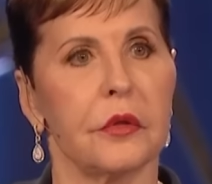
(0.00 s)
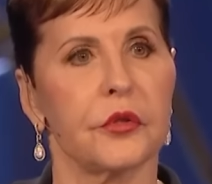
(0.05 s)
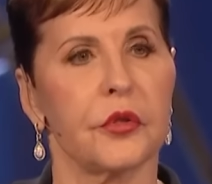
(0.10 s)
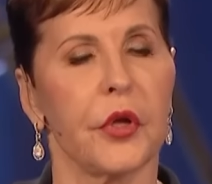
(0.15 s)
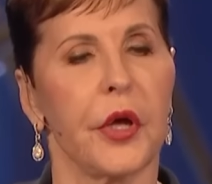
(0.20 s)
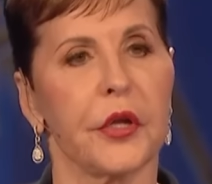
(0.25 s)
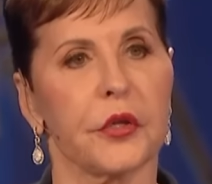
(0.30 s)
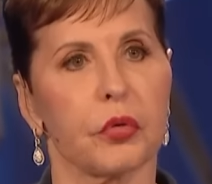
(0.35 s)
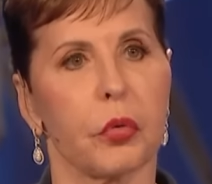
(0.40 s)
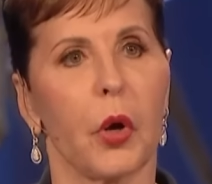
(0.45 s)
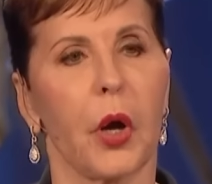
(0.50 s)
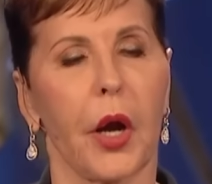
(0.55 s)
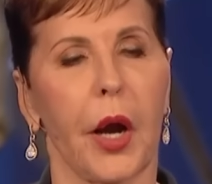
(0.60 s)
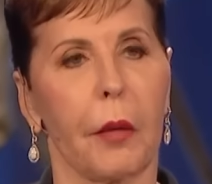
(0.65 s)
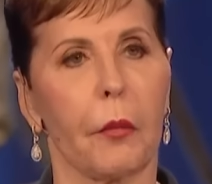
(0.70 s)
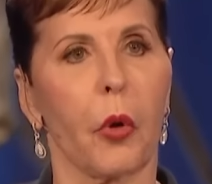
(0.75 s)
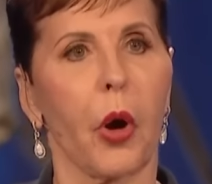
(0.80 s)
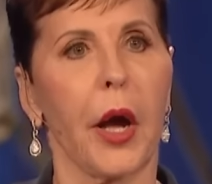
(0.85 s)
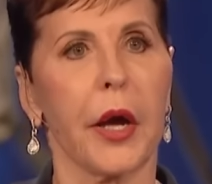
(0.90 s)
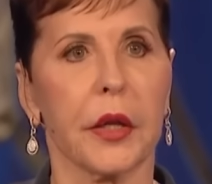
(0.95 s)
so that's why
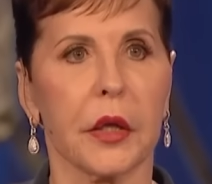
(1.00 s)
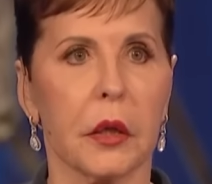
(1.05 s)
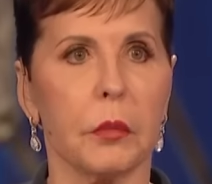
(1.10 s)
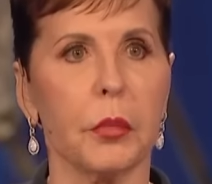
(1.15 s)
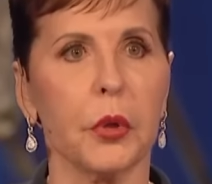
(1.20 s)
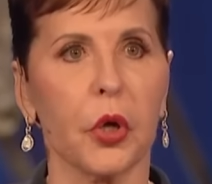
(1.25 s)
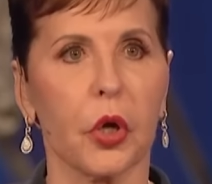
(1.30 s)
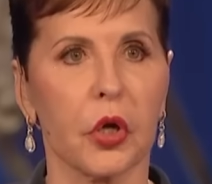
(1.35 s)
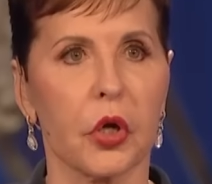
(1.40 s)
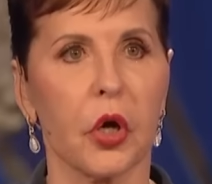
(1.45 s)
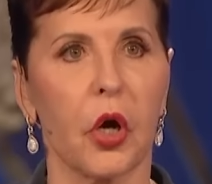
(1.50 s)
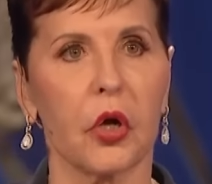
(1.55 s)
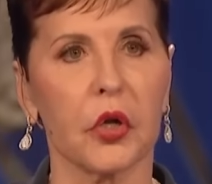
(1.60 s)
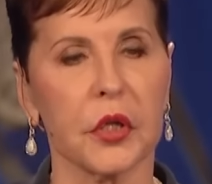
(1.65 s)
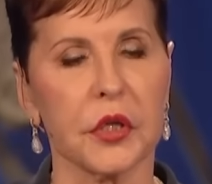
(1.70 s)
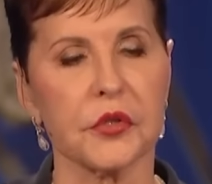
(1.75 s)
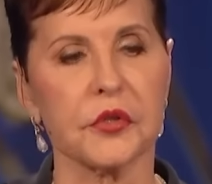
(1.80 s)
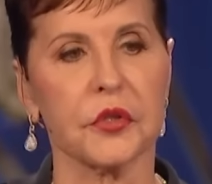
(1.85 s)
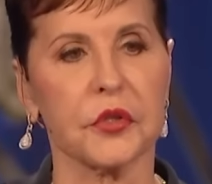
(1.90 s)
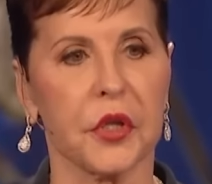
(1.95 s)
I'm writing a book
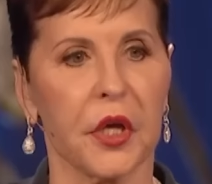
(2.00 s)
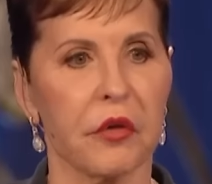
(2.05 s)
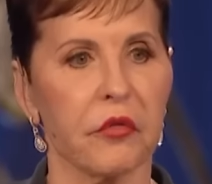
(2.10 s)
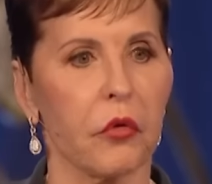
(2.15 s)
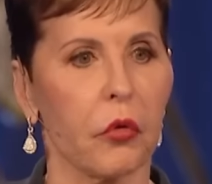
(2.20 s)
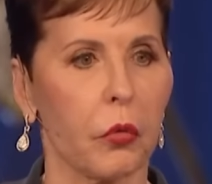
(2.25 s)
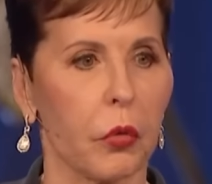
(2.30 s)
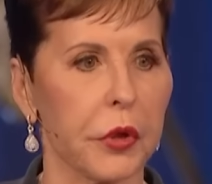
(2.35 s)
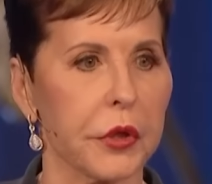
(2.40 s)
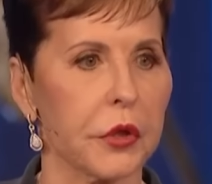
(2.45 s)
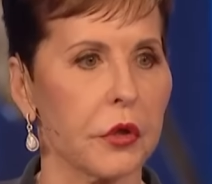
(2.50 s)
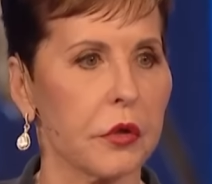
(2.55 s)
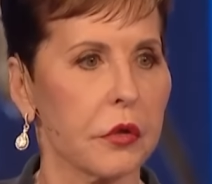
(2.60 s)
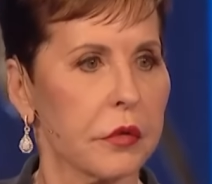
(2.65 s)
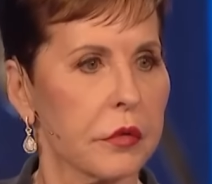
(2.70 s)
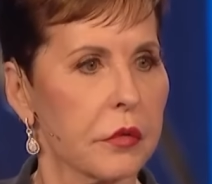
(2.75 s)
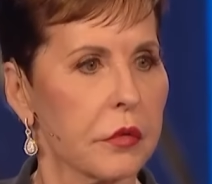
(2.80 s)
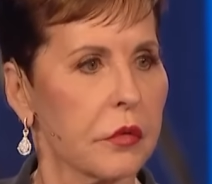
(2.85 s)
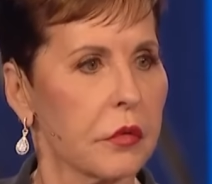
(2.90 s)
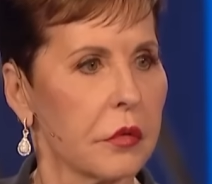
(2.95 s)
called Is the Devil
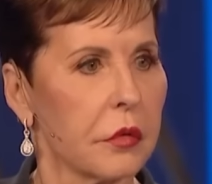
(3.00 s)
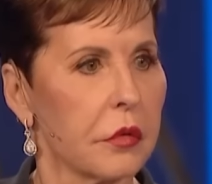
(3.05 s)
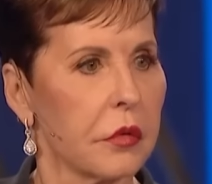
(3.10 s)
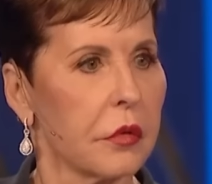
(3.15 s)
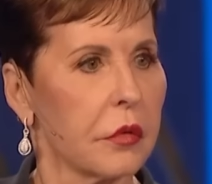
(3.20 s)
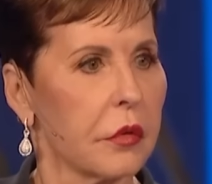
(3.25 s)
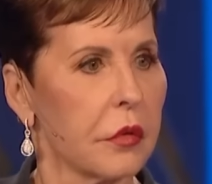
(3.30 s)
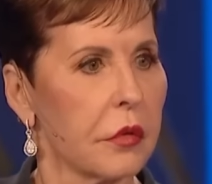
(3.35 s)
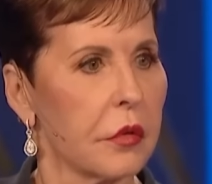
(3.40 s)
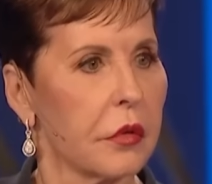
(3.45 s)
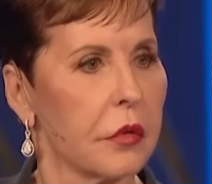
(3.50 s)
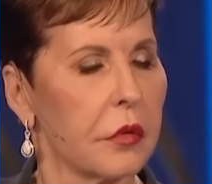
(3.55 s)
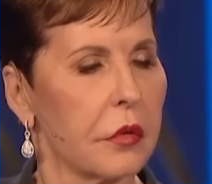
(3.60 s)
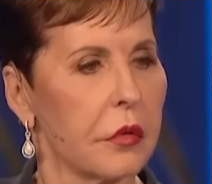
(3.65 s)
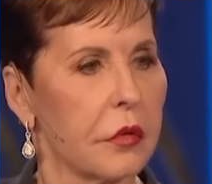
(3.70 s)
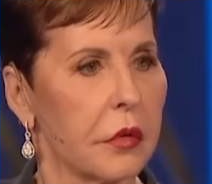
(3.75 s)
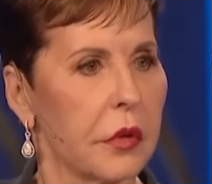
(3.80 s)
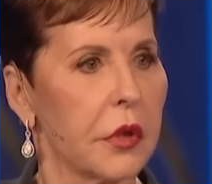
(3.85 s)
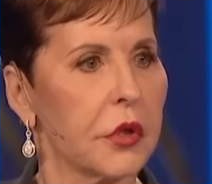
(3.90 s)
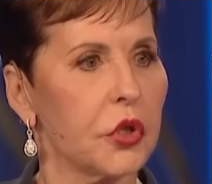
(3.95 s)
Real?
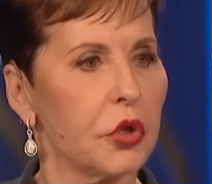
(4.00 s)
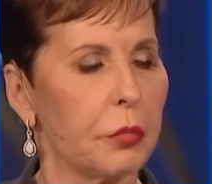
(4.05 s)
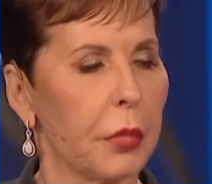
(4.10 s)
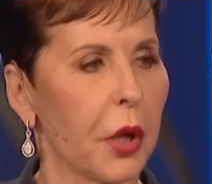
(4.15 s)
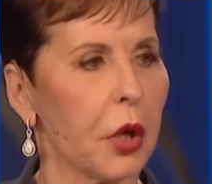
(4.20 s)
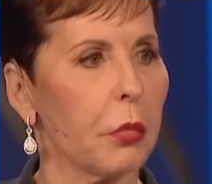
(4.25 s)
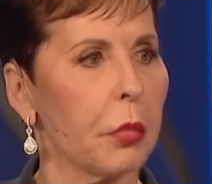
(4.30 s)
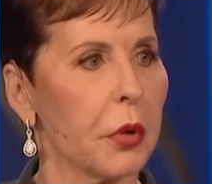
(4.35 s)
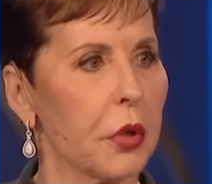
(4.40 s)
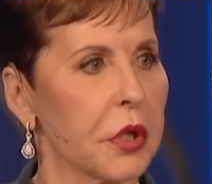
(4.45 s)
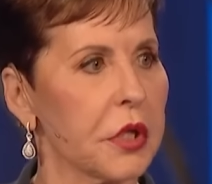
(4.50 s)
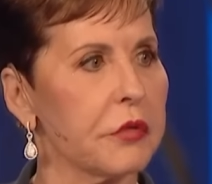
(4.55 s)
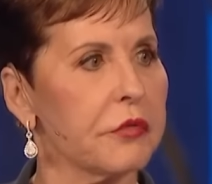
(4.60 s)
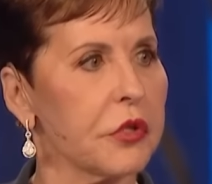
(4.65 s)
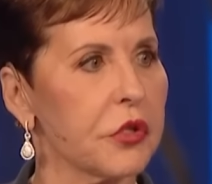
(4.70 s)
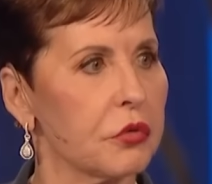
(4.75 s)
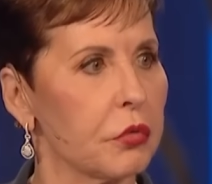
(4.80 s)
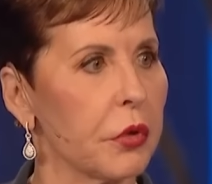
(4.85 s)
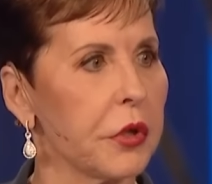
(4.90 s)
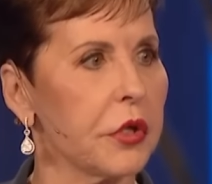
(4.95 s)
You better
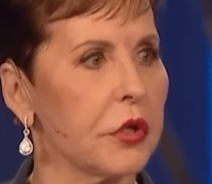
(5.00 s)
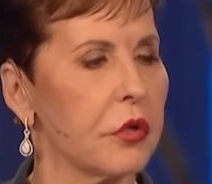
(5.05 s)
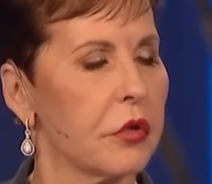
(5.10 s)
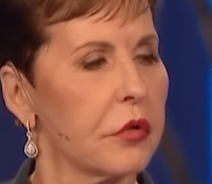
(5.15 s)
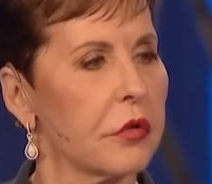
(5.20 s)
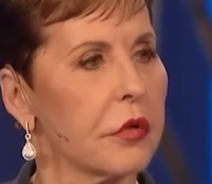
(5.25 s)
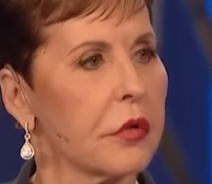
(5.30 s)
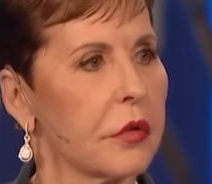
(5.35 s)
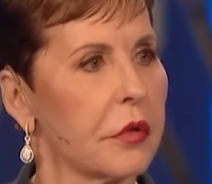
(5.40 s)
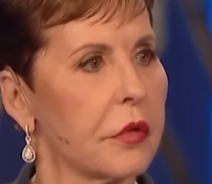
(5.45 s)
believe he's real.